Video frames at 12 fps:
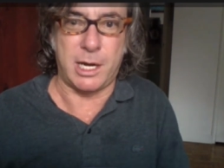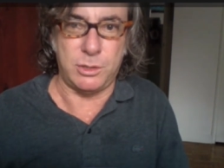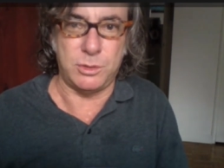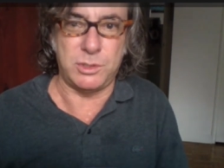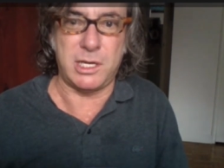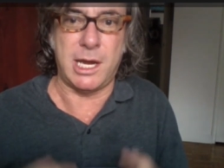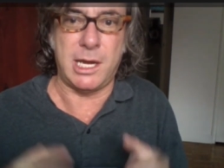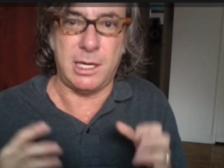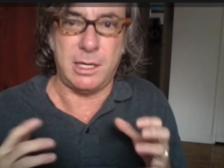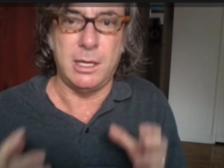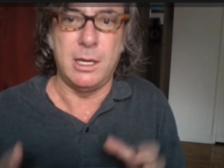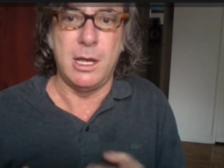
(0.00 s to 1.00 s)
I used
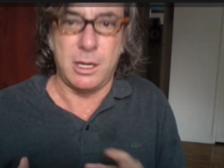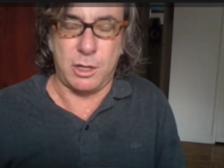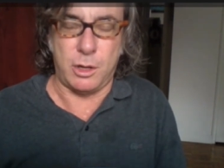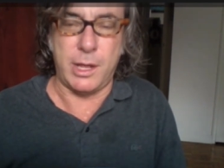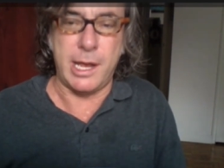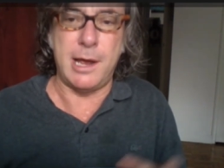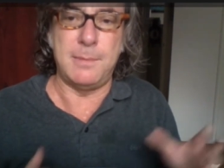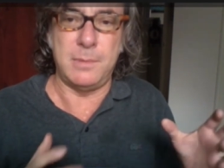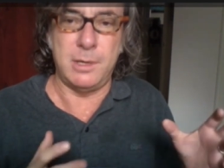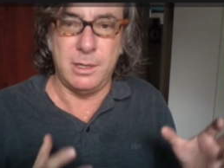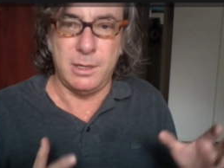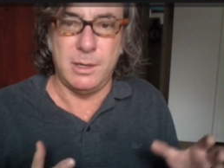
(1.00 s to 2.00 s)
a
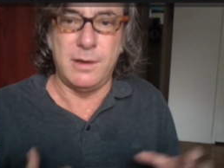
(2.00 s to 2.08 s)
clam-based